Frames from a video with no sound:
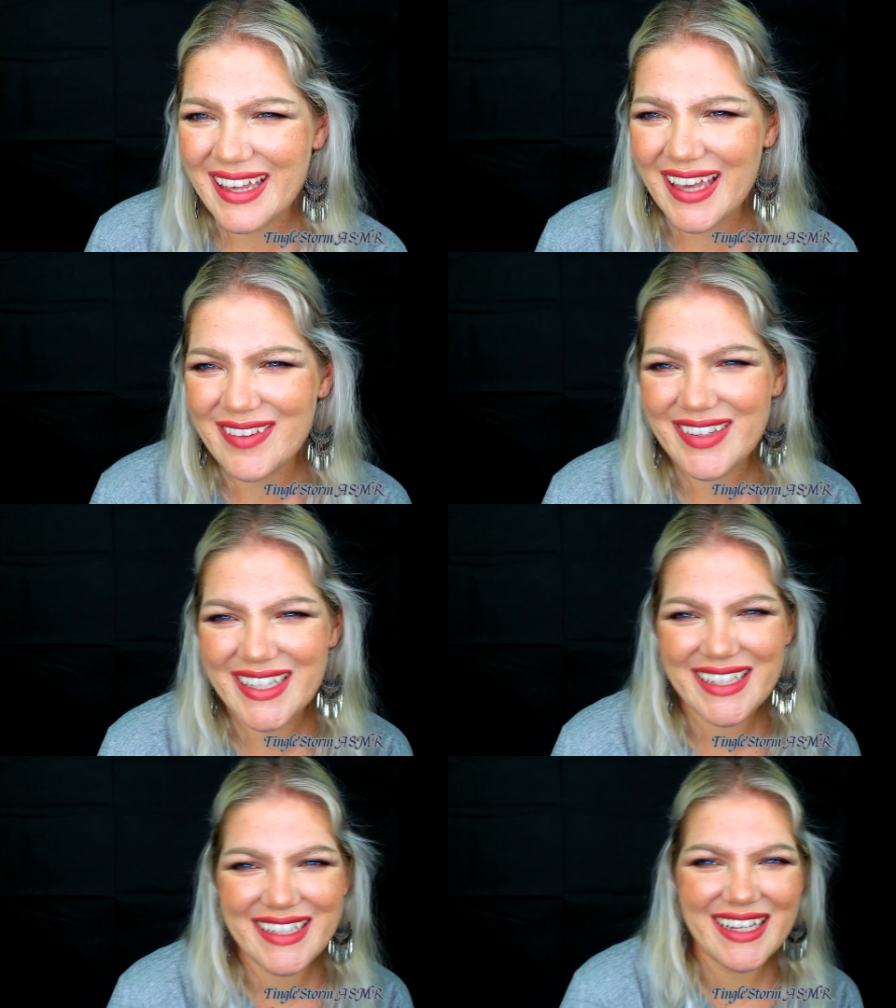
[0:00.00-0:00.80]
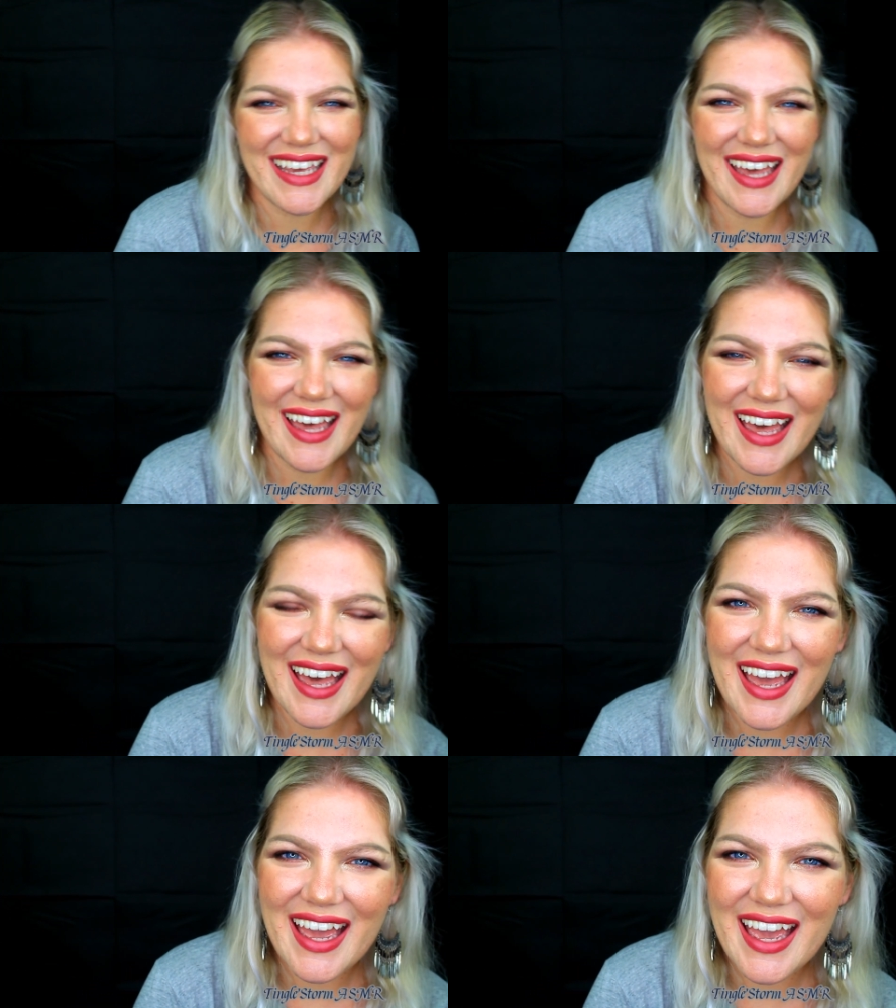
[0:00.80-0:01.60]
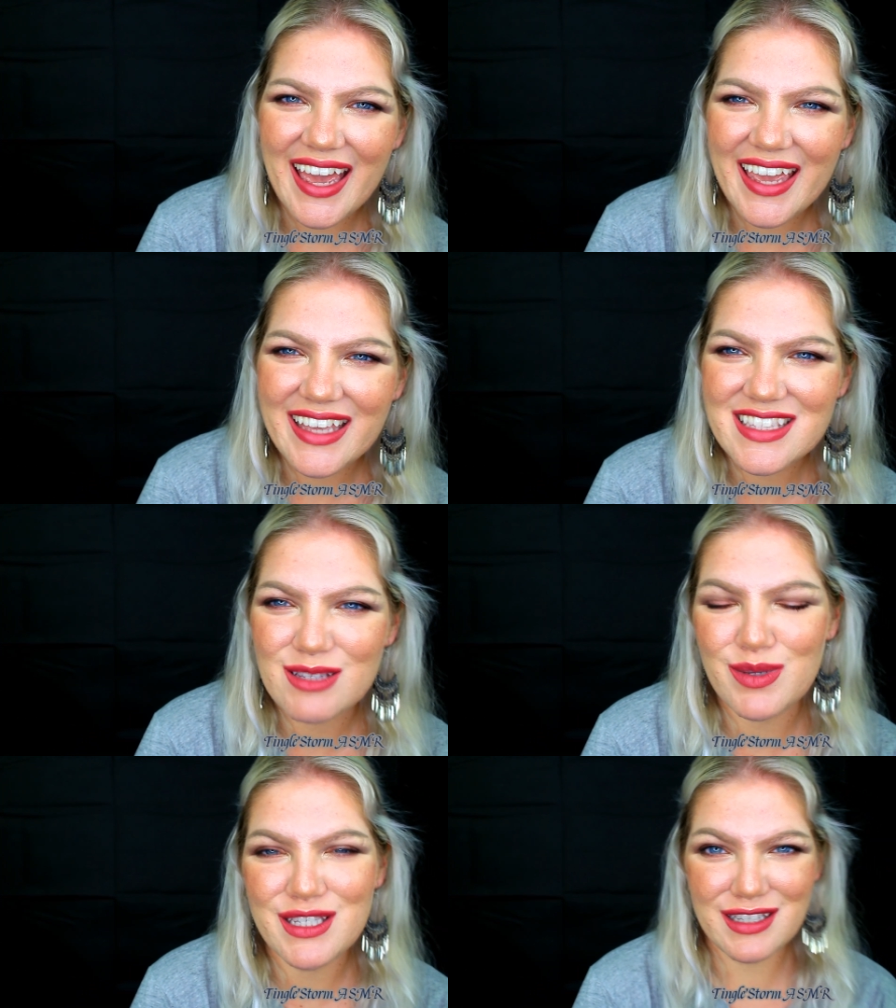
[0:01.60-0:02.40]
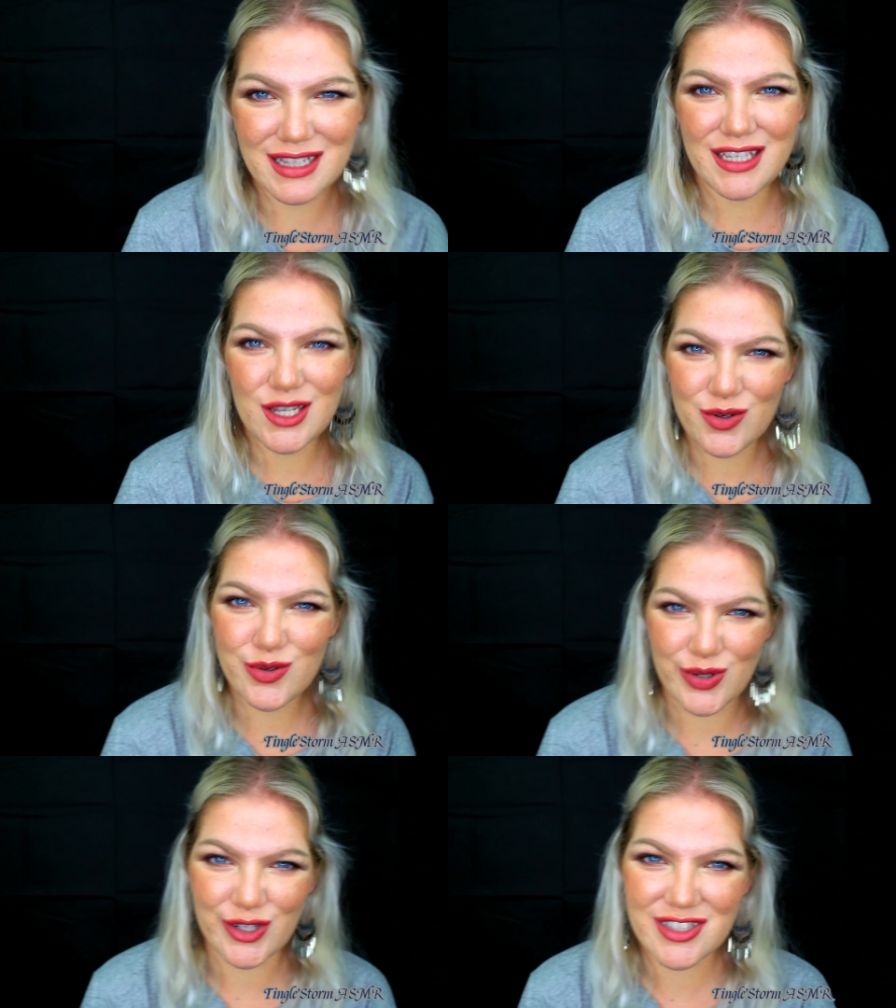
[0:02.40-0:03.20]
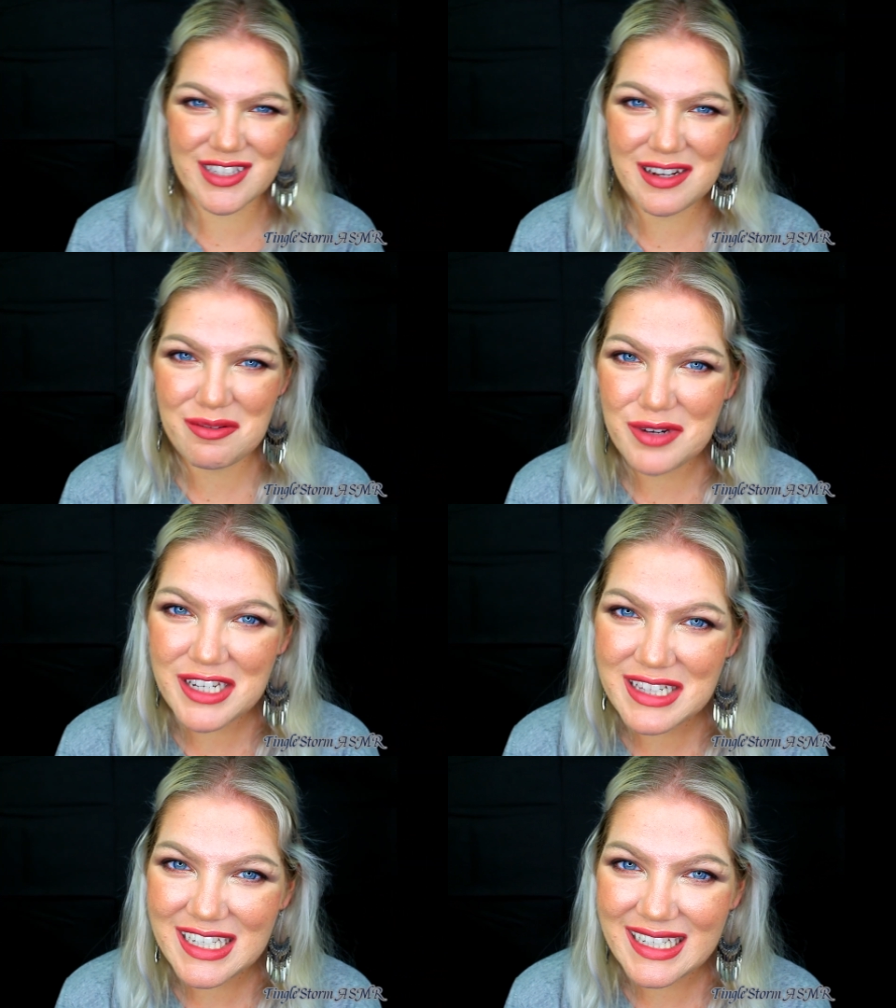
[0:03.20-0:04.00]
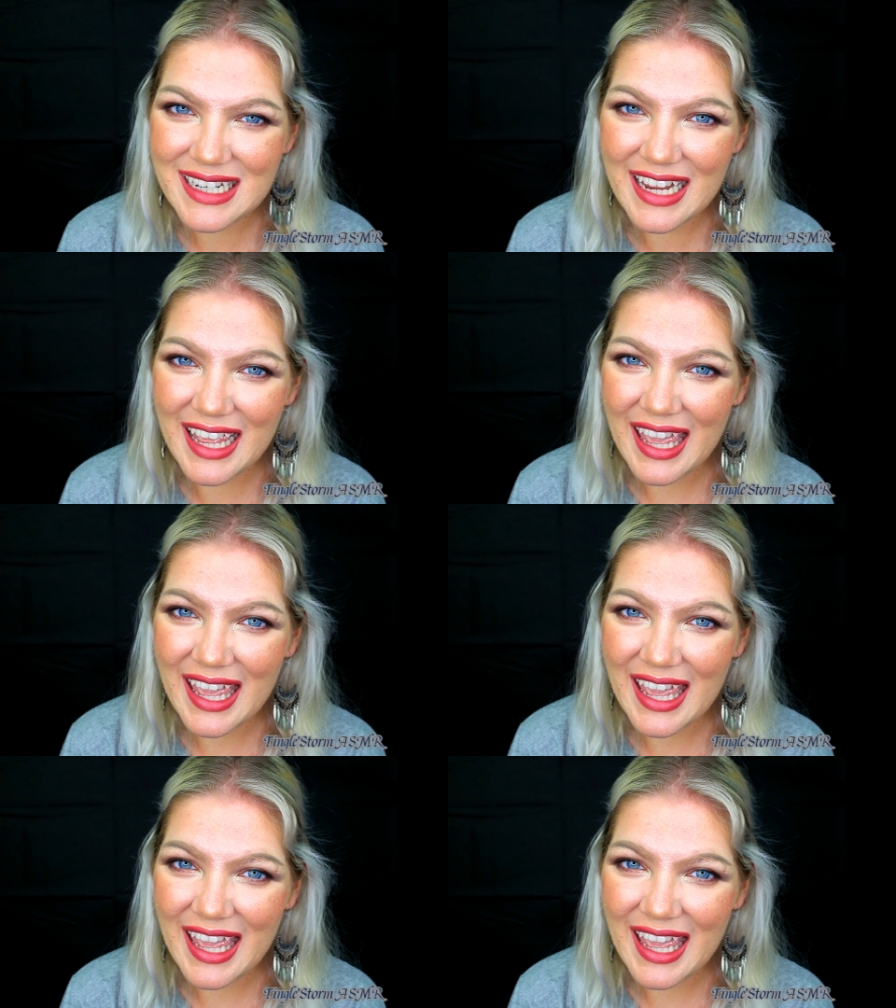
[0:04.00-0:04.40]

I mean, it's basically your words that I'm reading,